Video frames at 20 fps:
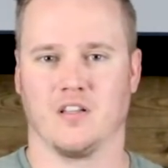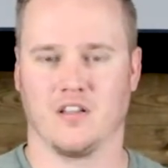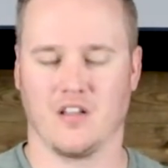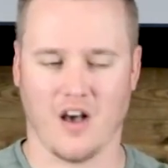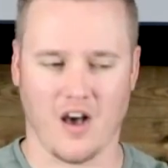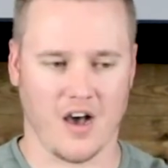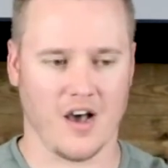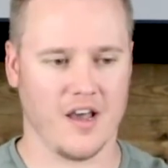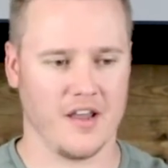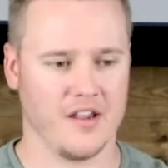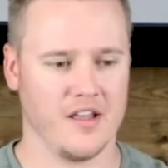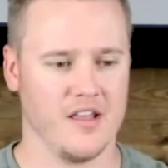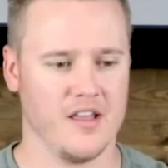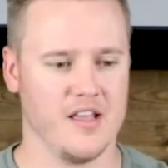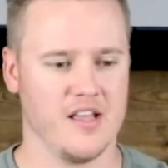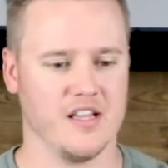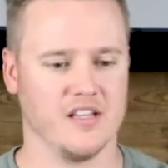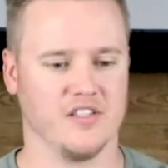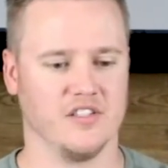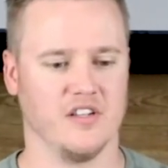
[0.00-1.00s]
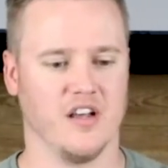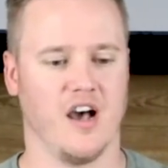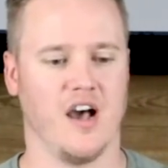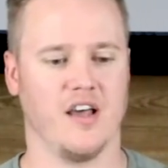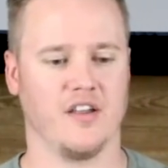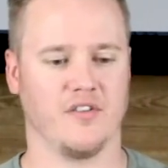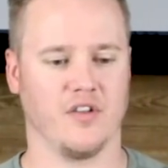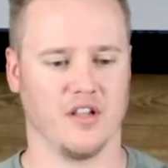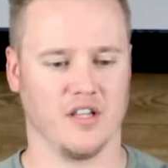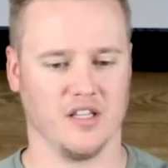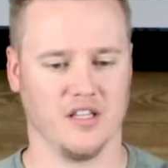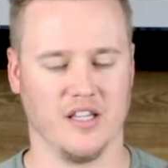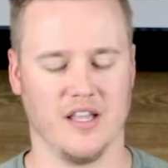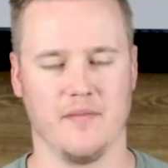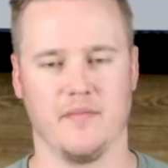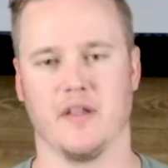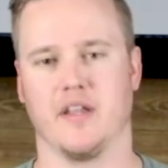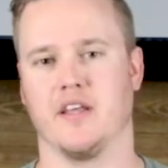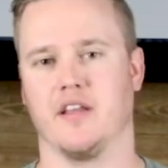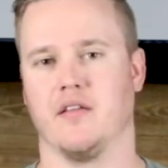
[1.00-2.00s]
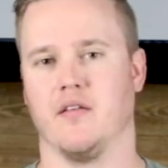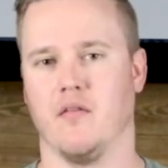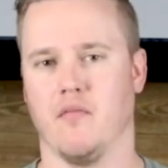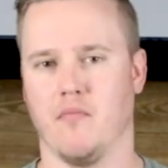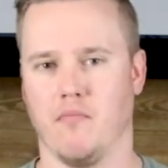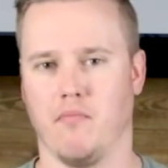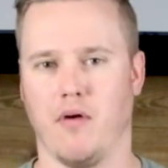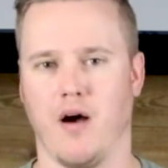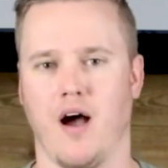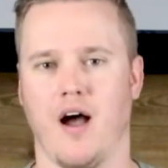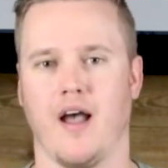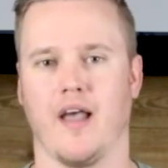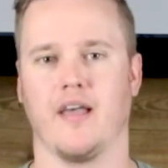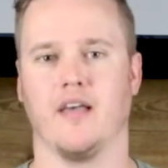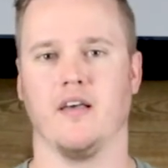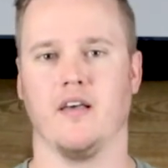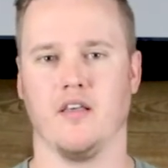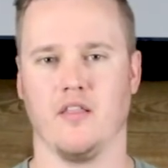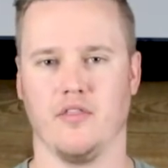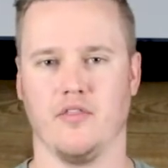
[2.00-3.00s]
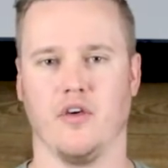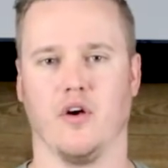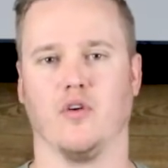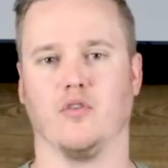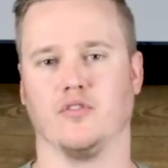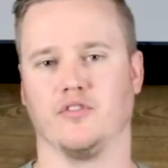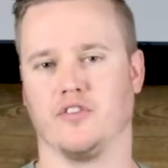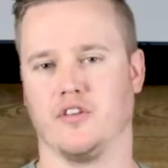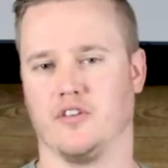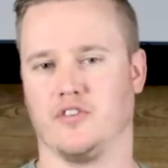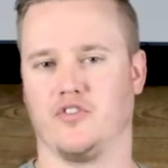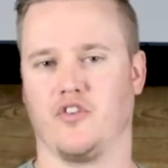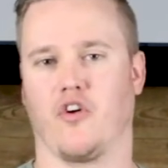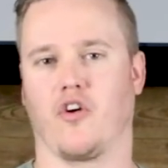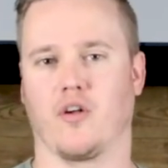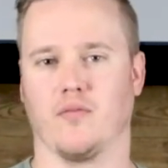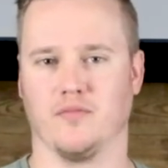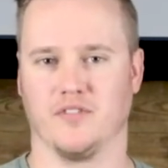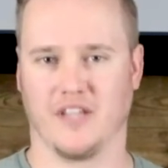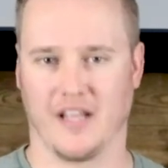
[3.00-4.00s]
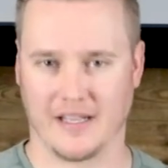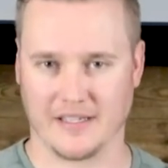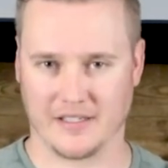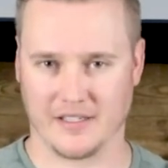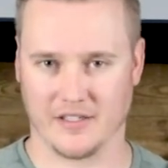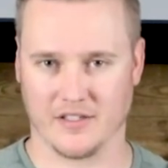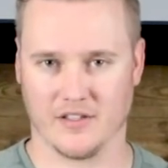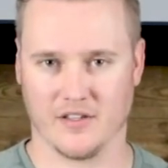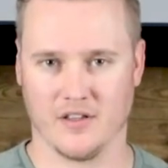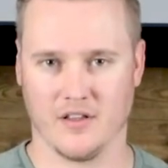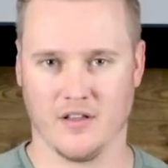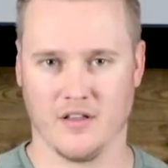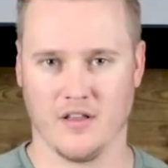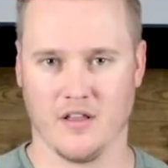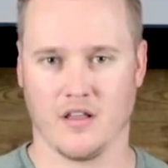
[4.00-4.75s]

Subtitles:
God is not limited by those circumstances.